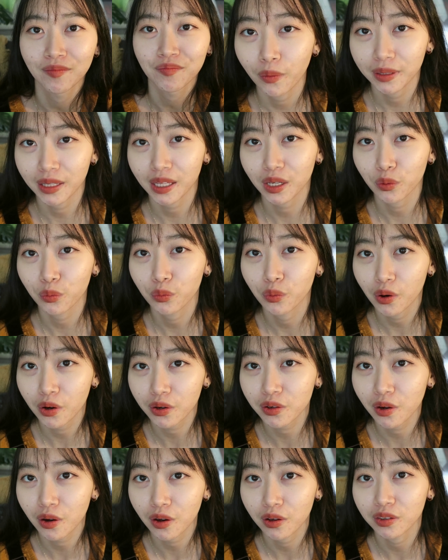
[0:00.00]
When I
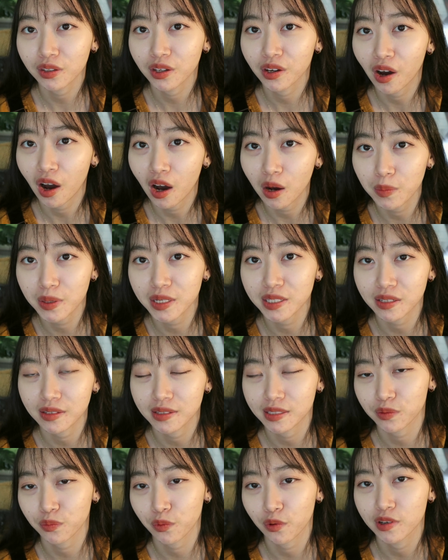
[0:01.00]
work on
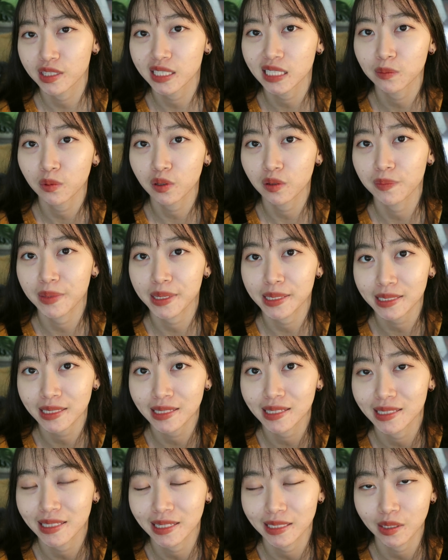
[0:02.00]
commissions for small
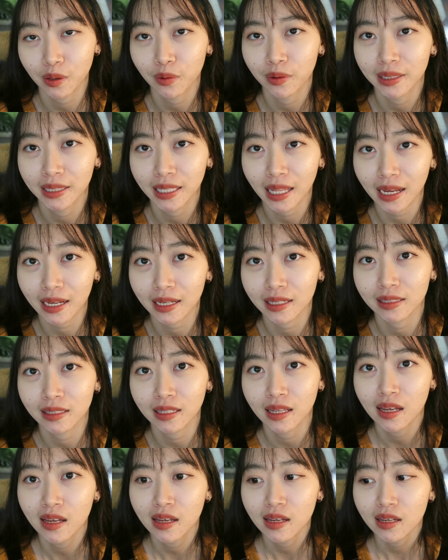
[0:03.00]
businesses online,
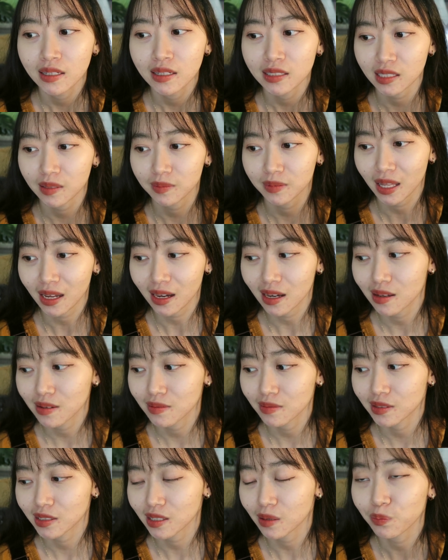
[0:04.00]

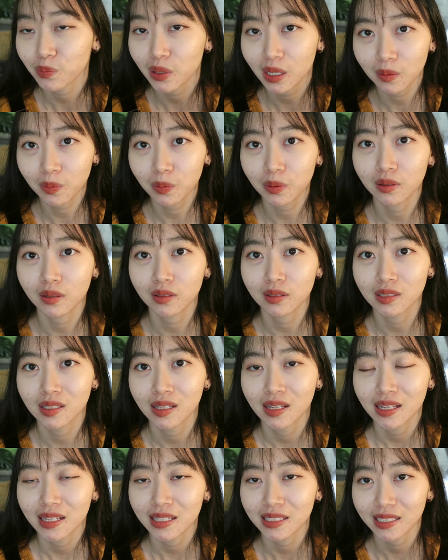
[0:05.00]
sometimes some people
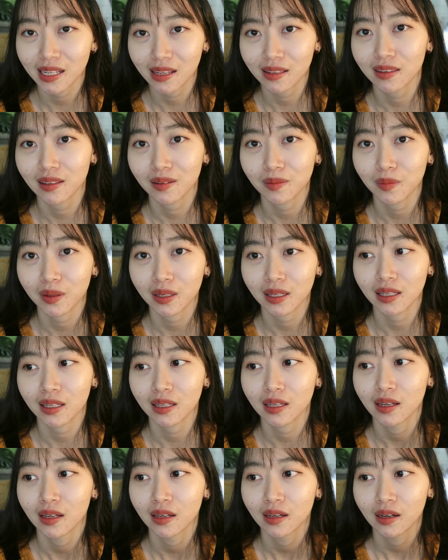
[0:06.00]
send
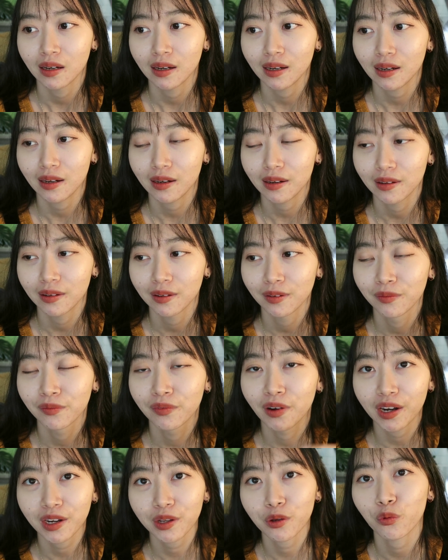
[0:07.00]
me
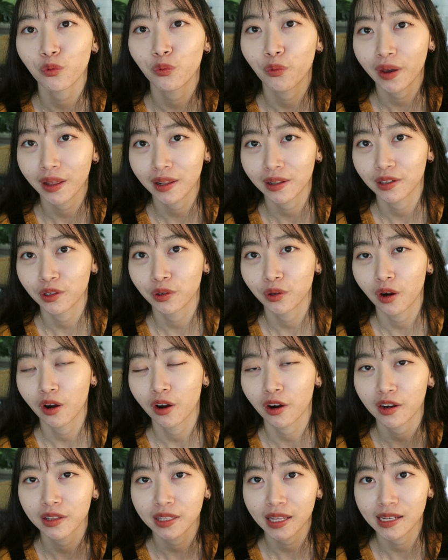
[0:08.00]
very well
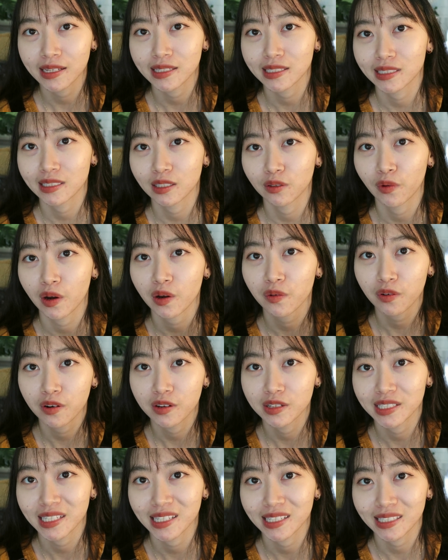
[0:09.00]
organized
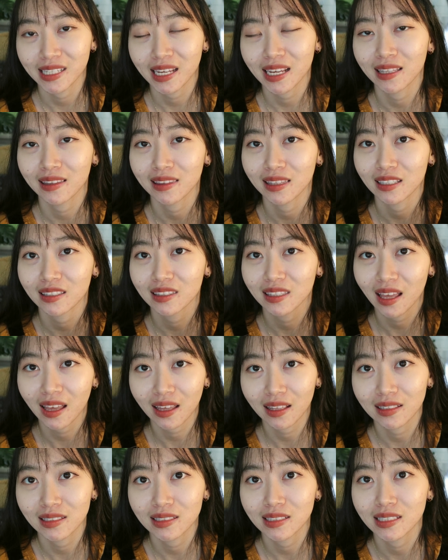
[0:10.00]
references in
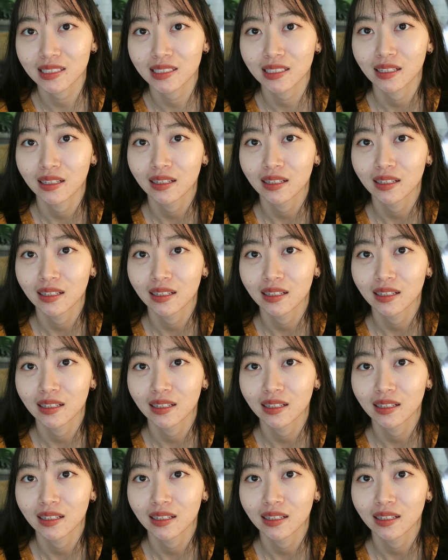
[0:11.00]
details.